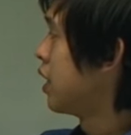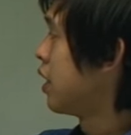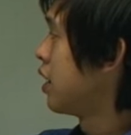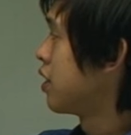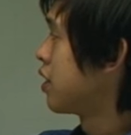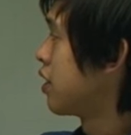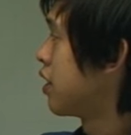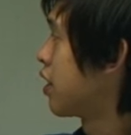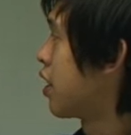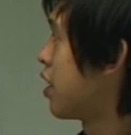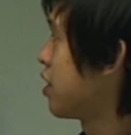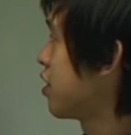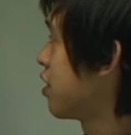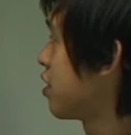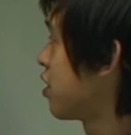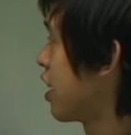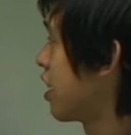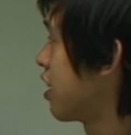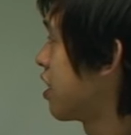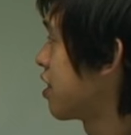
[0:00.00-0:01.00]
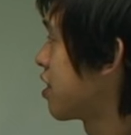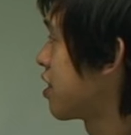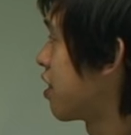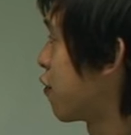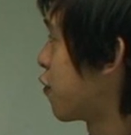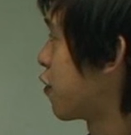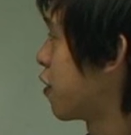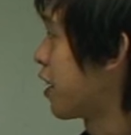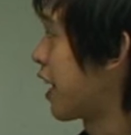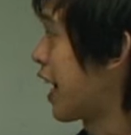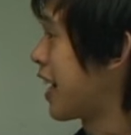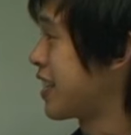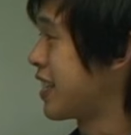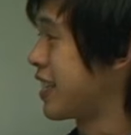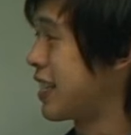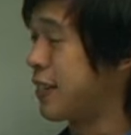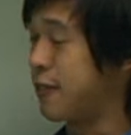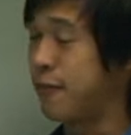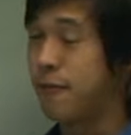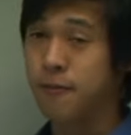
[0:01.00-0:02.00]
So concentrated sulfuric acid
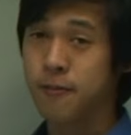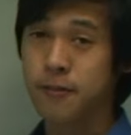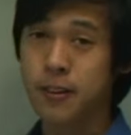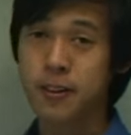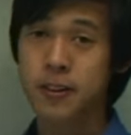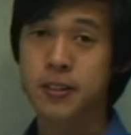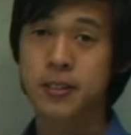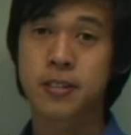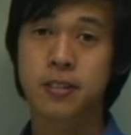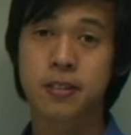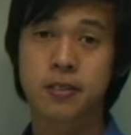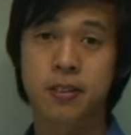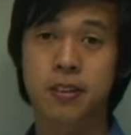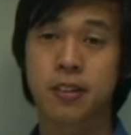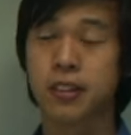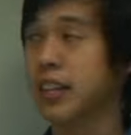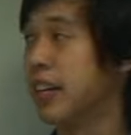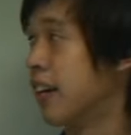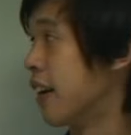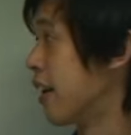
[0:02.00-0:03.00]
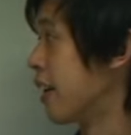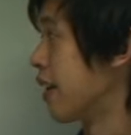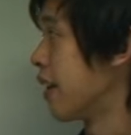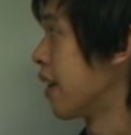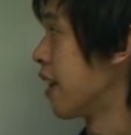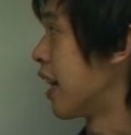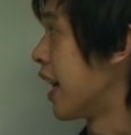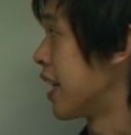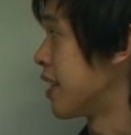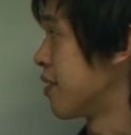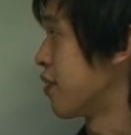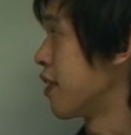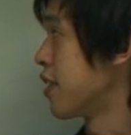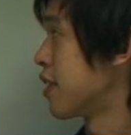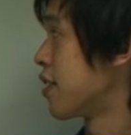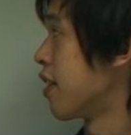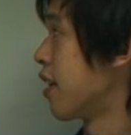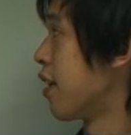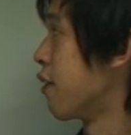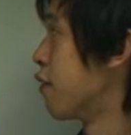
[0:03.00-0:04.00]
is very strongly, has a very
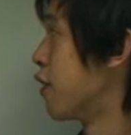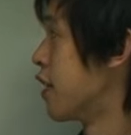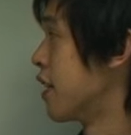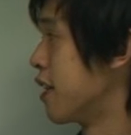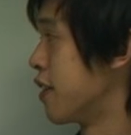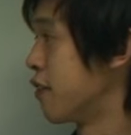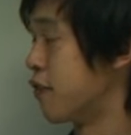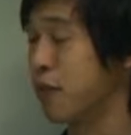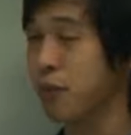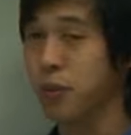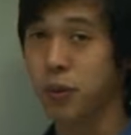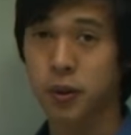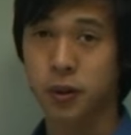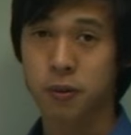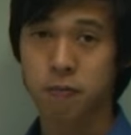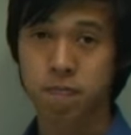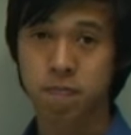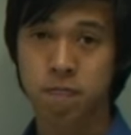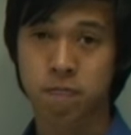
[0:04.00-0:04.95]
strong affinity for water.